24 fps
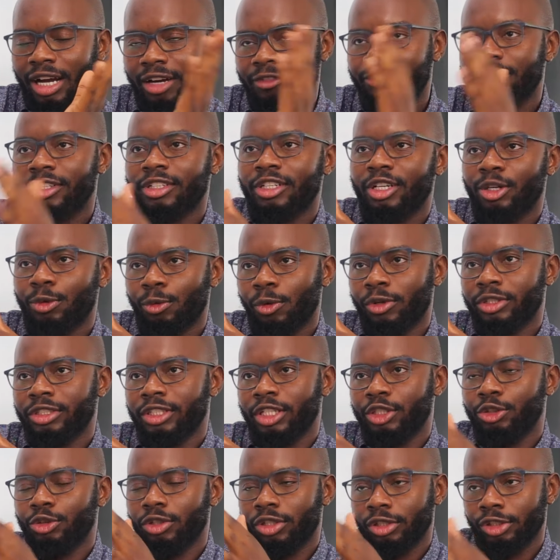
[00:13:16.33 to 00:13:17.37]
After that 1
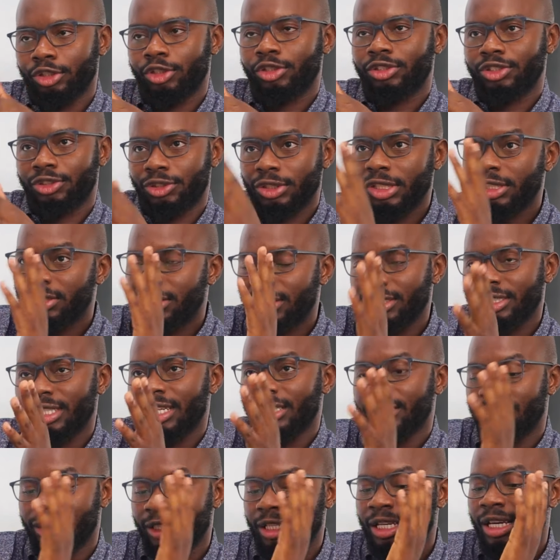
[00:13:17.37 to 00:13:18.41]
year, you are certain
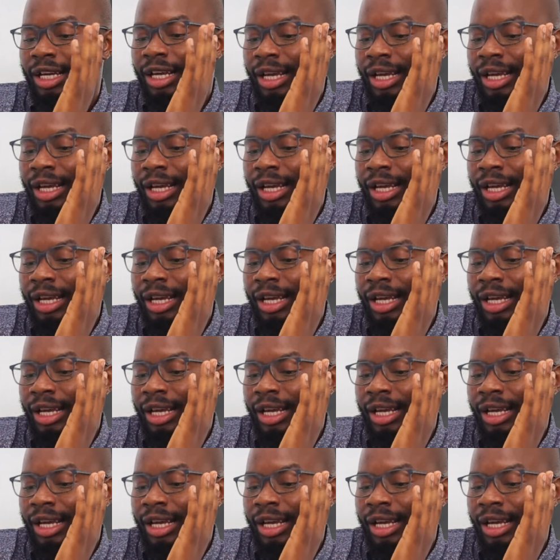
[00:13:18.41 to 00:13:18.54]
that